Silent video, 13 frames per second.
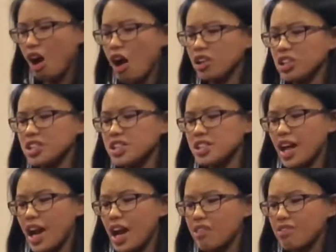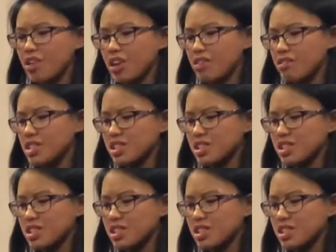Collins that I read